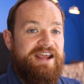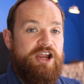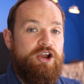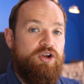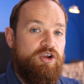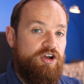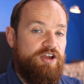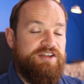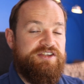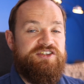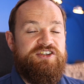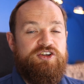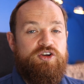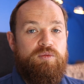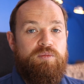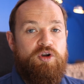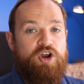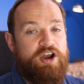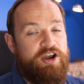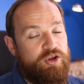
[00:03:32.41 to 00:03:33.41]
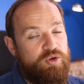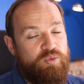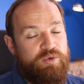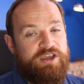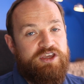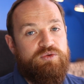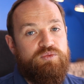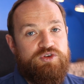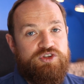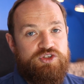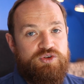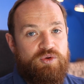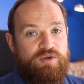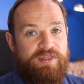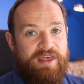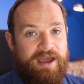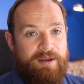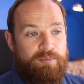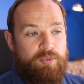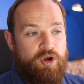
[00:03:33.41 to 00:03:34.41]
error on a single product, we can restore
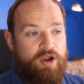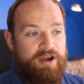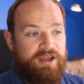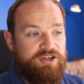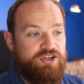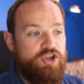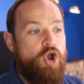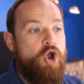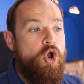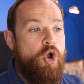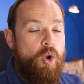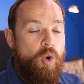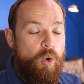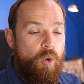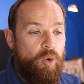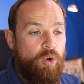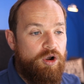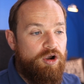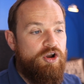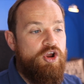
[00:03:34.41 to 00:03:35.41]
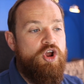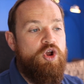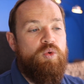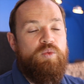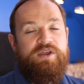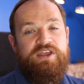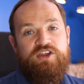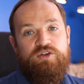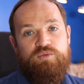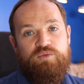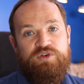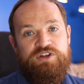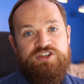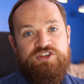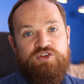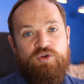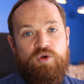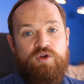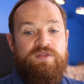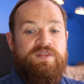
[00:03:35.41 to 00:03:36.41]
that product, or we can
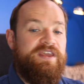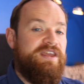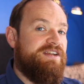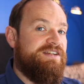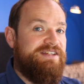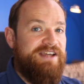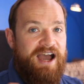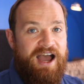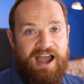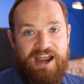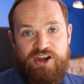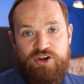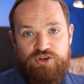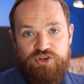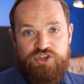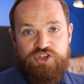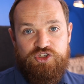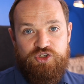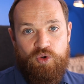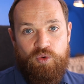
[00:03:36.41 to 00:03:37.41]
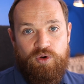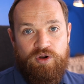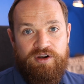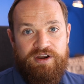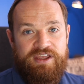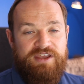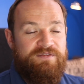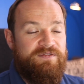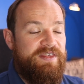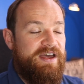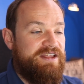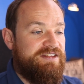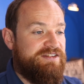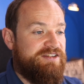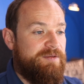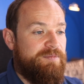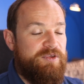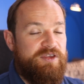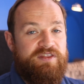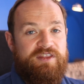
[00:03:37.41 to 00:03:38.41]
restore the entire store if that's
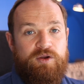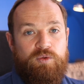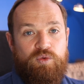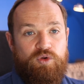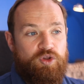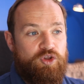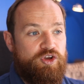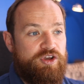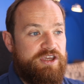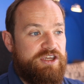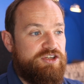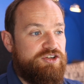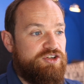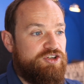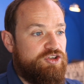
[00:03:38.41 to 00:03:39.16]
something that we're looking to